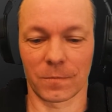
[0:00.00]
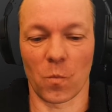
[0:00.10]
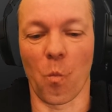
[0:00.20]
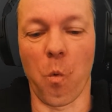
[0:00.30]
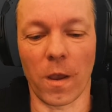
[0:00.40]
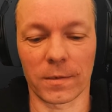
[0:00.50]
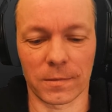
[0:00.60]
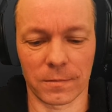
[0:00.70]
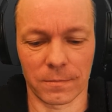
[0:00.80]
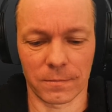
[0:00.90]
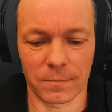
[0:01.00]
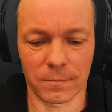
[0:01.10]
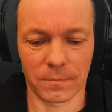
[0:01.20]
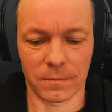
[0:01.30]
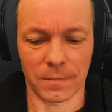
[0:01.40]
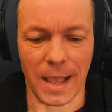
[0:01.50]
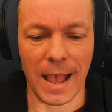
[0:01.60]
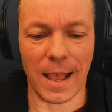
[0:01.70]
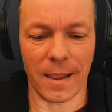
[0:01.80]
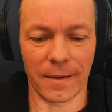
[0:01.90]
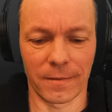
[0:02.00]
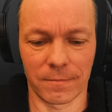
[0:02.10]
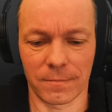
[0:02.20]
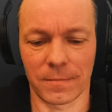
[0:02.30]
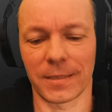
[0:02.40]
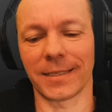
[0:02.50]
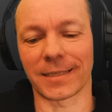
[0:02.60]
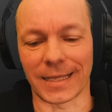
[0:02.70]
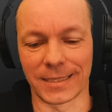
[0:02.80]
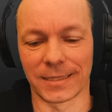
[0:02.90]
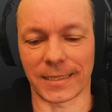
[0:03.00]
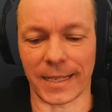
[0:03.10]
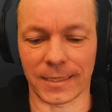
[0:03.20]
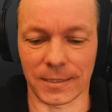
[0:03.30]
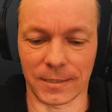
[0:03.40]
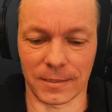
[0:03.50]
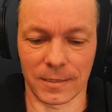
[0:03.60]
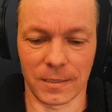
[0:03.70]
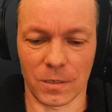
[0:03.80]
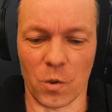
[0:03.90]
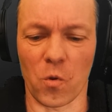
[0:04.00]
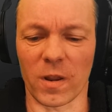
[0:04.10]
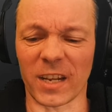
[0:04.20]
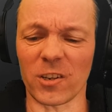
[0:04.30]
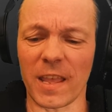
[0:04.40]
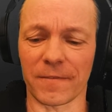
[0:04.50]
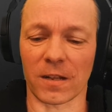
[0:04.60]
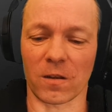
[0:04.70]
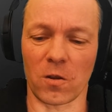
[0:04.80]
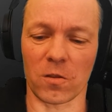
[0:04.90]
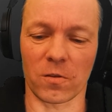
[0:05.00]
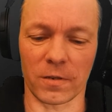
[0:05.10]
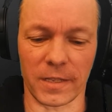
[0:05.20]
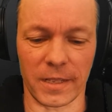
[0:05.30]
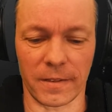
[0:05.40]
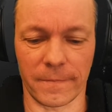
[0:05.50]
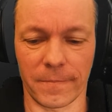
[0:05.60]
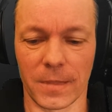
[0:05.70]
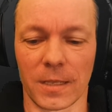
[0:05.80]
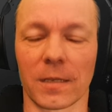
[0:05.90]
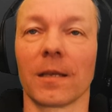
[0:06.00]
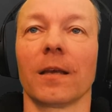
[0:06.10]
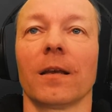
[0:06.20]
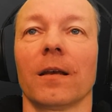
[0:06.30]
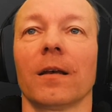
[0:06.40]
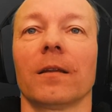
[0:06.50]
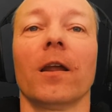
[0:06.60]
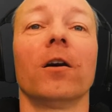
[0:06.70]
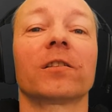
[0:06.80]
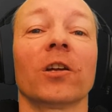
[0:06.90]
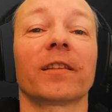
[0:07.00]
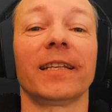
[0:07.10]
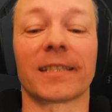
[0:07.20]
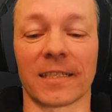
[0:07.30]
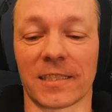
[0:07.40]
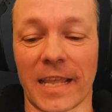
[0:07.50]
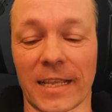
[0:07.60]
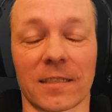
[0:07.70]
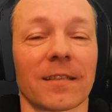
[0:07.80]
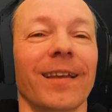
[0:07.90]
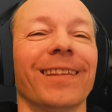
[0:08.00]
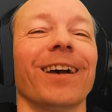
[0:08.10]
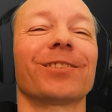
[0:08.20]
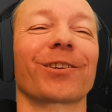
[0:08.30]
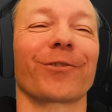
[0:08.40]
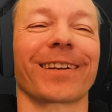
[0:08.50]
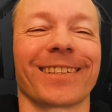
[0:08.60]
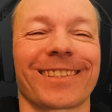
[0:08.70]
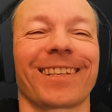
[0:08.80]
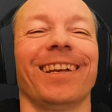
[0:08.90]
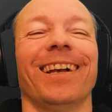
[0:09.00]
What are these insects called? I don't have a clock on here. No, it's not these insects. Those are crickets.